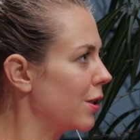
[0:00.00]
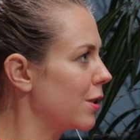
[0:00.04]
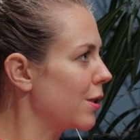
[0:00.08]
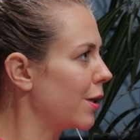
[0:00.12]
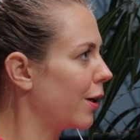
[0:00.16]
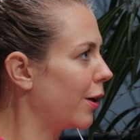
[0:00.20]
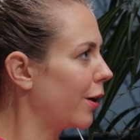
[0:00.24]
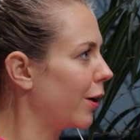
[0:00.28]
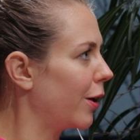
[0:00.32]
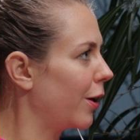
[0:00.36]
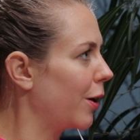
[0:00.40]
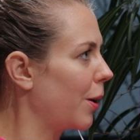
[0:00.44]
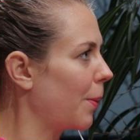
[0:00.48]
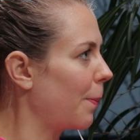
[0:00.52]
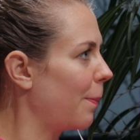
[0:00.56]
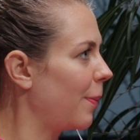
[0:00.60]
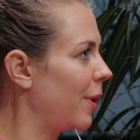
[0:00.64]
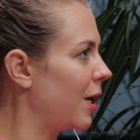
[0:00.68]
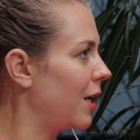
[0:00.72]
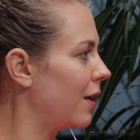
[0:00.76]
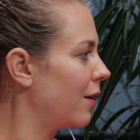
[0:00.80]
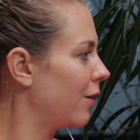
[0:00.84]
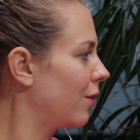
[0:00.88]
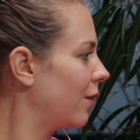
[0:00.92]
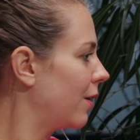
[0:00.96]
are
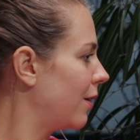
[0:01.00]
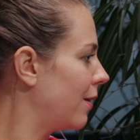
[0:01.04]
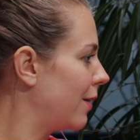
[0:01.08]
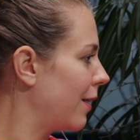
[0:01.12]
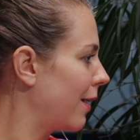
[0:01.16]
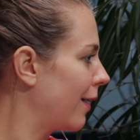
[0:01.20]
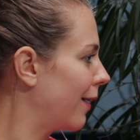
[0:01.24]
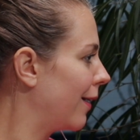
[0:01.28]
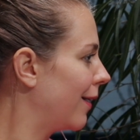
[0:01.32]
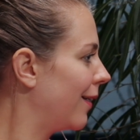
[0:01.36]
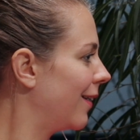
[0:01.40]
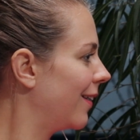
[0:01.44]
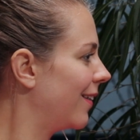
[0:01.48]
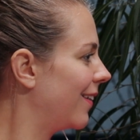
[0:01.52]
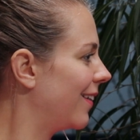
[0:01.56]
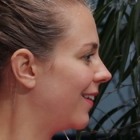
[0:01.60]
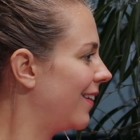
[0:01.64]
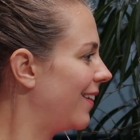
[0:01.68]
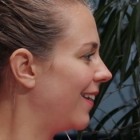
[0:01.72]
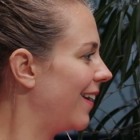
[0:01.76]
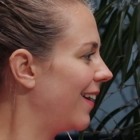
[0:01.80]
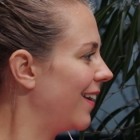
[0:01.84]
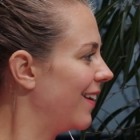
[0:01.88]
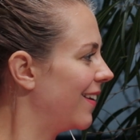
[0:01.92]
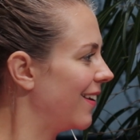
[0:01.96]
made on the
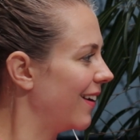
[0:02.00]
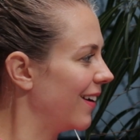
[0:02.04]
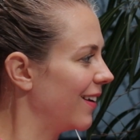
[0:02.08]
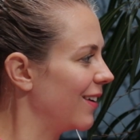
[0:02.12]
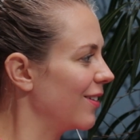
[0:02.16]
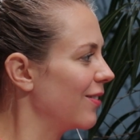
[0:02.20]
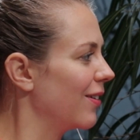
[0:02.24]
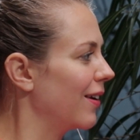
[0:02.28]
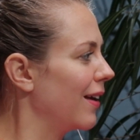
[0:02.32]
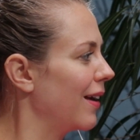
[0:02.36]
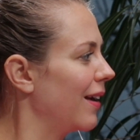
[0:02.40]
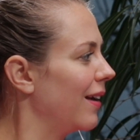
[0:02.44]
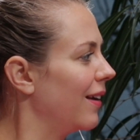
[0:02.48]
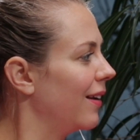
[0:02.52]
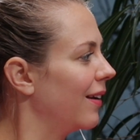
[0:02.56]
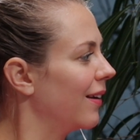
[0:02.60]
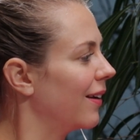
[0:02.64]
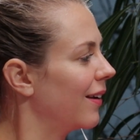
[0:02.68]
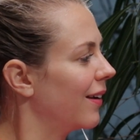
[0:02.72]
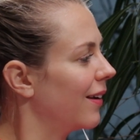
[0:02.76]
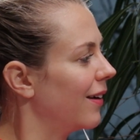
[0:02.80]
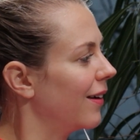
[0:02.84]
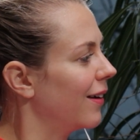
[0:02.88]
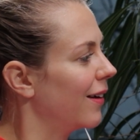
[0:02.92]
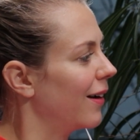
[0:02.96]
data you gain,
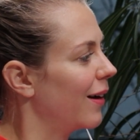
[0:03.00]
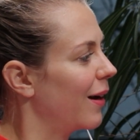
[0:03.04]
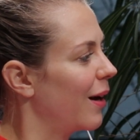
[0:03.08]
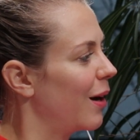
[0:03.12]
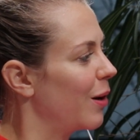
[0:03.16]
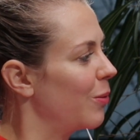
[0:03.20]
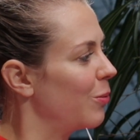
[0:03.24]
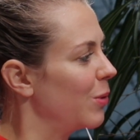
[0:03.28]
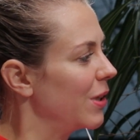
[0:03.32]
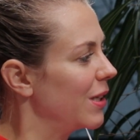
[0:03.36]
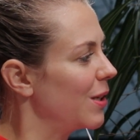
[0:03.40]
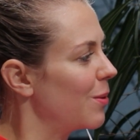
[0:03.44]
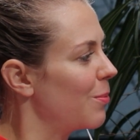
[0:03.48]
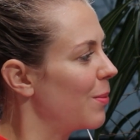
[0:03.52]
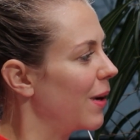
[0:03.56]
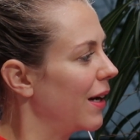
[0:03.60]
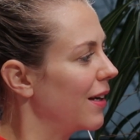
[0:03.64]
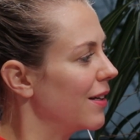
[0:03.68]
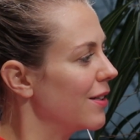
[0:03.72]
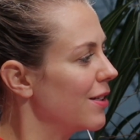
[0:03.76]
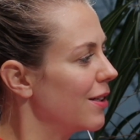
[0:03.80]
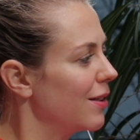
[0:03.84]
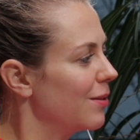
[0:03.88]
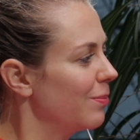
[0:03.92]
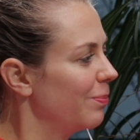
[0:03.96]
I would
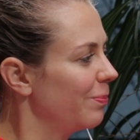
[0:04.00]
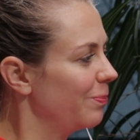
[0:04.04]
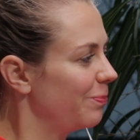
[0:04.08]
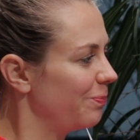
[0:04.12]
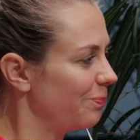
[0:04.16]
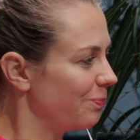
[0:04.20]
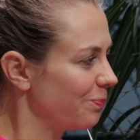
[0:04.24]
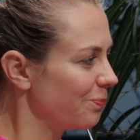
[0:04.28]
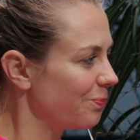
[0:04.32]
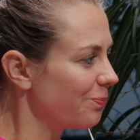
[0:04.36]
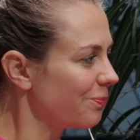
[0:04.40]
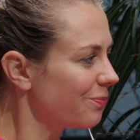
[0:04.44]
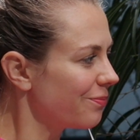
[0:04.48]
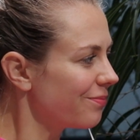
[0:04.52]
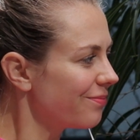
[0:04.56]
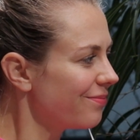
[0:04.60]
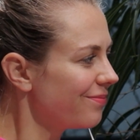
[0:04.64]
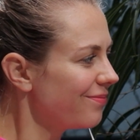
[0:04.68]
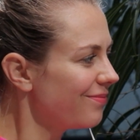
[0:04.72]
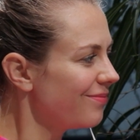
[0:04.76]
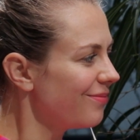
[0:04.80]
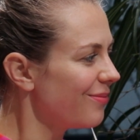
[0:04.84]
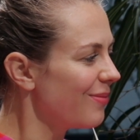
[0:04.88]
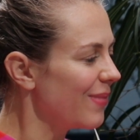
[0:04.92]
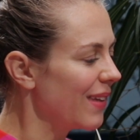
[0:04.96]
imagine.
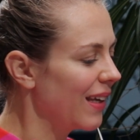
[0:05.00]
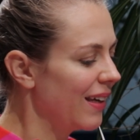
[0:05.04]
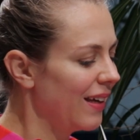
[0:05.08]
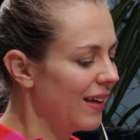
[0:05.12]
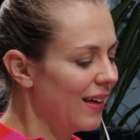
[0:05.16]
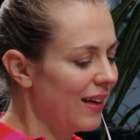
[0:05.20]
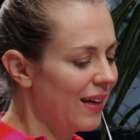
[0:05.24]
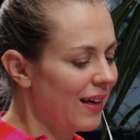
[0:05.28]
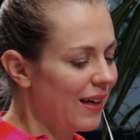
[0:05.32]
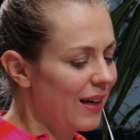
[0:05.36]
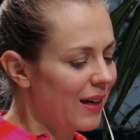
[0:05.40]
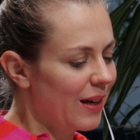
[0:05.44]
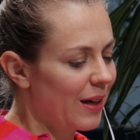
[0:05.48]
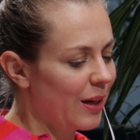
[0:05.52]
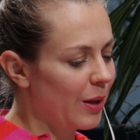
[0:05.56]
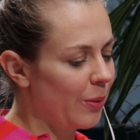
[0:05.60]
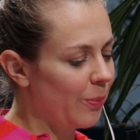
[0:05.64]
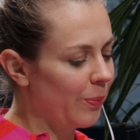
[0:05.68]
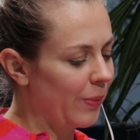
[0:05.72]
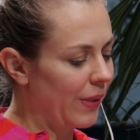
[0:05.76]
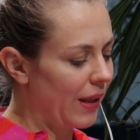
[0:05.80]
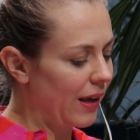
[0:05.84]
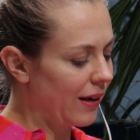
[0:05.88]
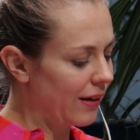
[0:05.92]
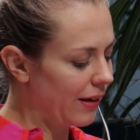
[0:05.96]

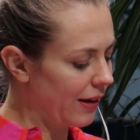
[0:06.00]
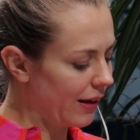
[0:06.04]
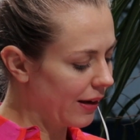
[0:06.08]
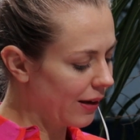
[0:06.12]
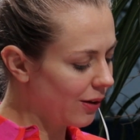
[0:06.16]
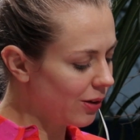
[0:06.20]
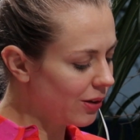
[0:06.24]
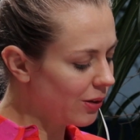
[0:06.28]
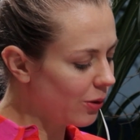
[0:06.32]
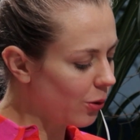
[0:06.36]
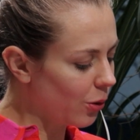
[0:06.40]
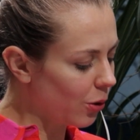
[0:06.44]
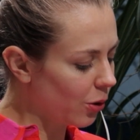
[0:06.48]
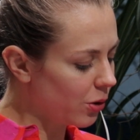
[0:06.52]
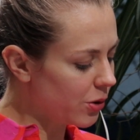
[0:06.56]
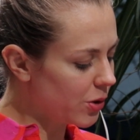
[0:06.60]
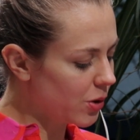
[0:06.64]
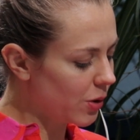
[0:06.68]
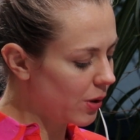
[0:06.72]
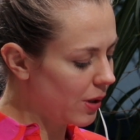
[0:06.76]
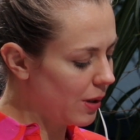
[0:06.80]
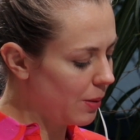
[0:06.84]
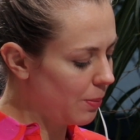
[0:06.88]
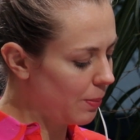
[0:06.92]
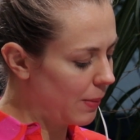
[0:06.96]
And I can
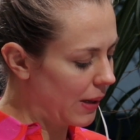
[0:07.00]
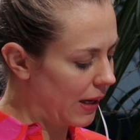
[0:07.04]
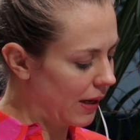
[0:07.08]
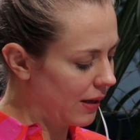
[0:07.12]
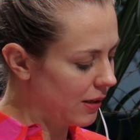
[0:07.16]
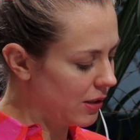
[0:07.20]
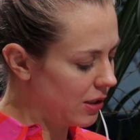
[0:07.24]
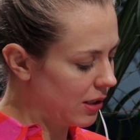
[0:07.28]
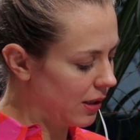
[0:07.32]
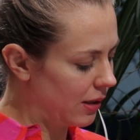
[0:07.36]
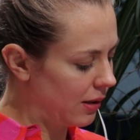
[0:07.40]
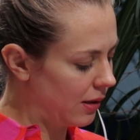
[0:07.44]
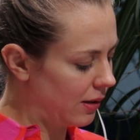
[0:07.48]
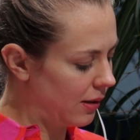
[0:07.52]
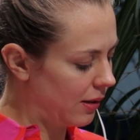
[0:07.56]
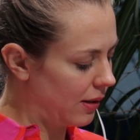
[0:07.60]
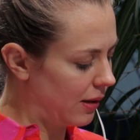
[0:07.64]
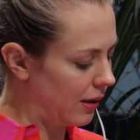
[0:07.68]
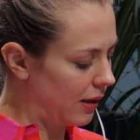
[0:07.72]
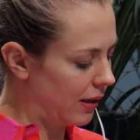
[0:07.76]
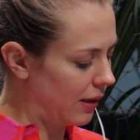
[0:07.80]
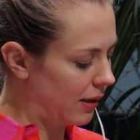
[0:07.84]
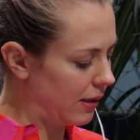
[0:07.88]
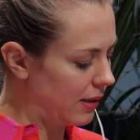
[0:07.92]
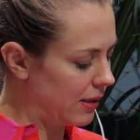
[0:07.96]
also imagine
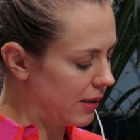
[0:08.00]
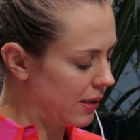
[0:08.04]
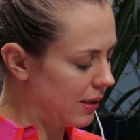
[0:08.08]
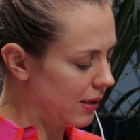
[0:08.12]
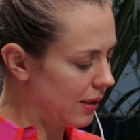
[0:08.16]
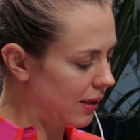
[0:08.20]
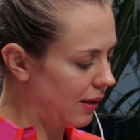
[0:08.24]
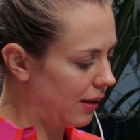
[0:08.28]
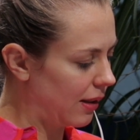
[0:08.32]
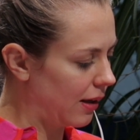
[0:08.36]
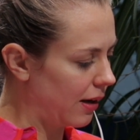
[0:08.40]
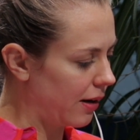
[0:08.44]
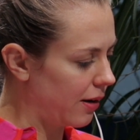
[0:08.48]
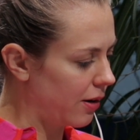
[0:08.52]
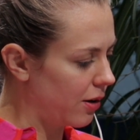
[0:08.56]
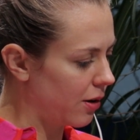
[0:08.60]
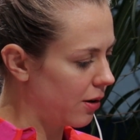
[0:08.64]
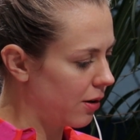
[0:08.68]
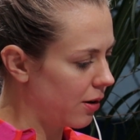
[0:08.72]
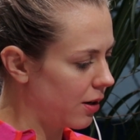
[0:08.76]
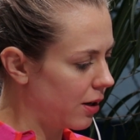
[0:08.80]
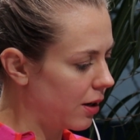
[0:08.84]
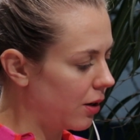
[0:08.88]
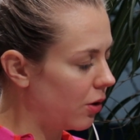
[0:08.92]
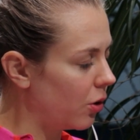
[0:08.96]
that there
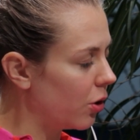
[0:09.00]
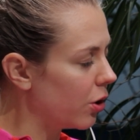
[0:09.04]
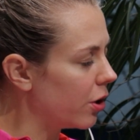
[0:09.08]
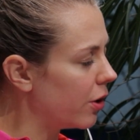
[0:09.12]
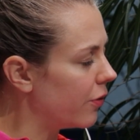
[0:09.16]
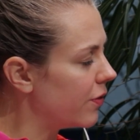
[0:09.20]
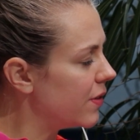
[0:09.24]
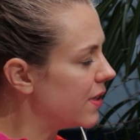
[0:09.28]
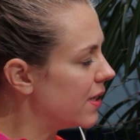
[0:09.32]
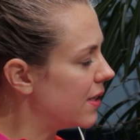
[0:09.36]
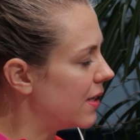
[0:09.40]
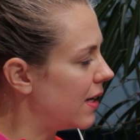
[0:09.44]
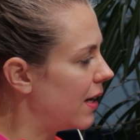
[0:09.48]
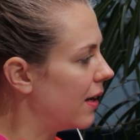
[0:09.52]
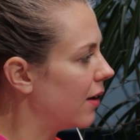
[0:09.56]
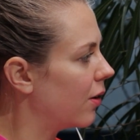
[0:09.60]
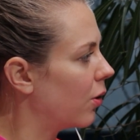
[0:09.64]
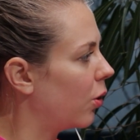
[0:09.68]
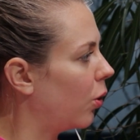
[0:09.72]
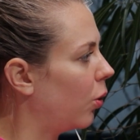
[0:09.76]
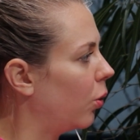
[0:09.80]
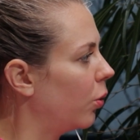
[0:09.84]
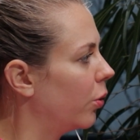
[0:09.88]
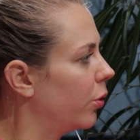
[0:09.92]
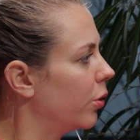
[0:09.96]
are a lot of
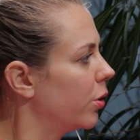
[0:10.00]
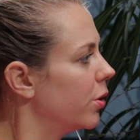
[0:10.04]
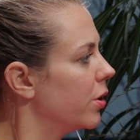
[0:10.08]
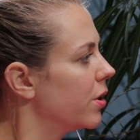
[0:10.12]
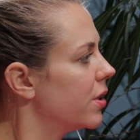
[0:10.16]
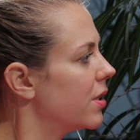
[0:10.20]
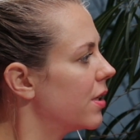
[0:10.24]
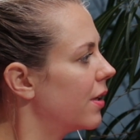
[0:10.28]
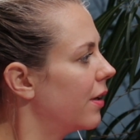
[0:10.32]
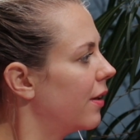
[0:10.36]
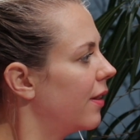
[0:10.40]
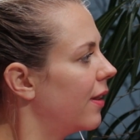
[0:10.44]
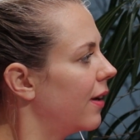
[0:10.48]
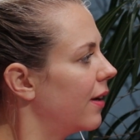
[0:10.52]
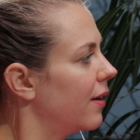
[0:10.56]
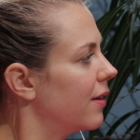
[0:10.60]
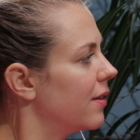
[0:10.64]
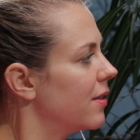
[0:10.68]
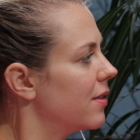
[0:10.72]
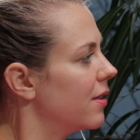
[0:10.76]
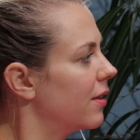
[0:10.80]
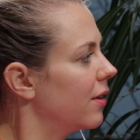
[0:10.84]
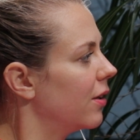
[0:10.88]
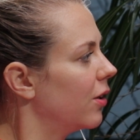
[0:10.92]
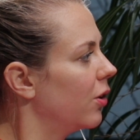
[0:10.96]
stakeholders
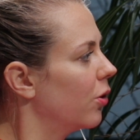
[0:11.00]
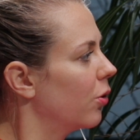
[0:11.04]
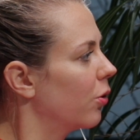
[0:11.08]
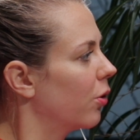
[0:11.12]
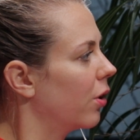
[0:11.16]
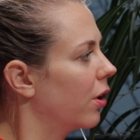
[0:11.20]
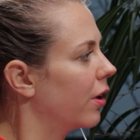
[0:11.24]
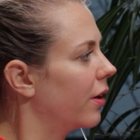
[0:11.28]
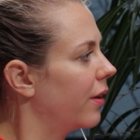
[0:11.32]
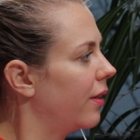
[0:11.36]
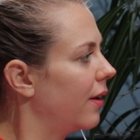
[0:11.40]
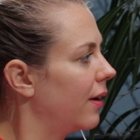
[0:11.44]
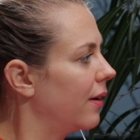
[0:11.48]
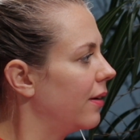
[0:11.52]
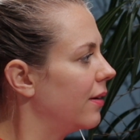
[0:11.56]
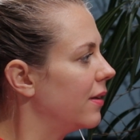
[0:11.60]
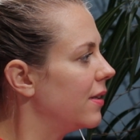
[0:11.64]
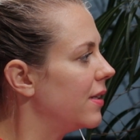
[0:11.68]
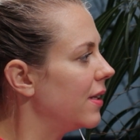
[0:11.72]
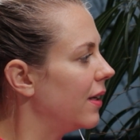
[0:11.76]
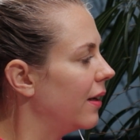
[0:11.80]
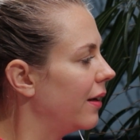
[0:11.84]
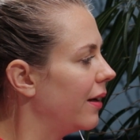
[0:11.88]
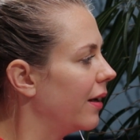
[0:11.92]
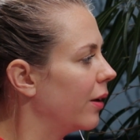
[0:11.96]
that you are then
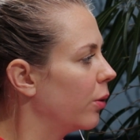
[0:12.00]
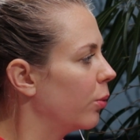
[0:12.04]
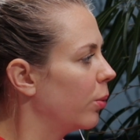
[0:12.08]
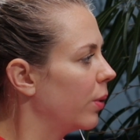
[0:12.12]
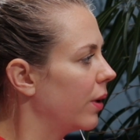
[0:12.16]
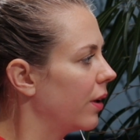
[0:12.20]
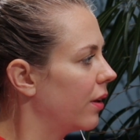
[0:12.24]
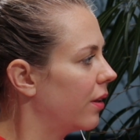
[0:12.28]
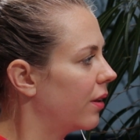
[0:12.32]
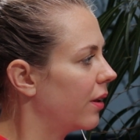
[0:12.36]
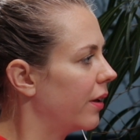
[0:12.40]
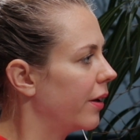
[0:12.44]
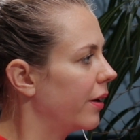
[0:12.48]
dealing with.